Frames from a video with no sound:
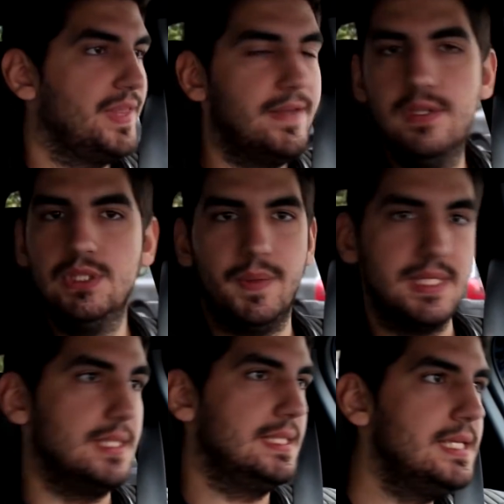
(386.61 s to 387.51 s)
even though
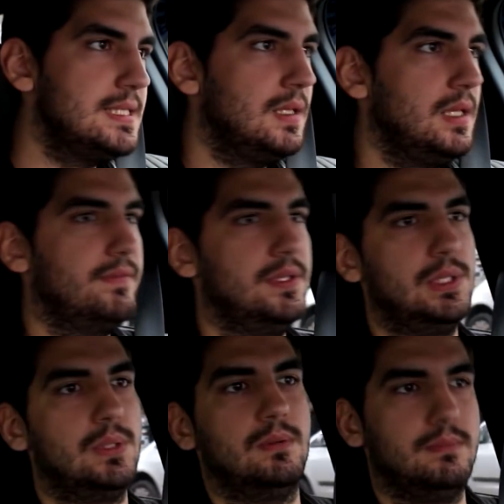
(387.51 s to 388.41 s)
it's a diesel, even
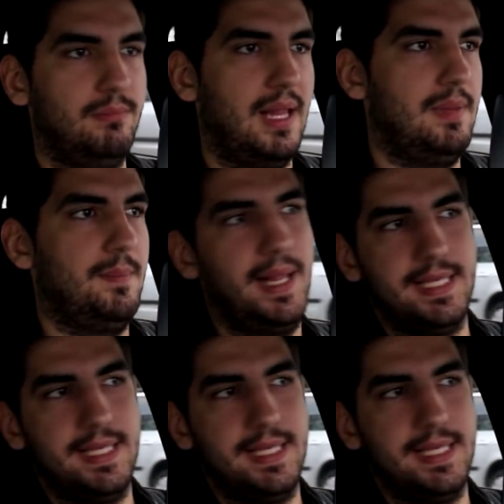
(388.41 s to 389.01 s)
though blah blah blah,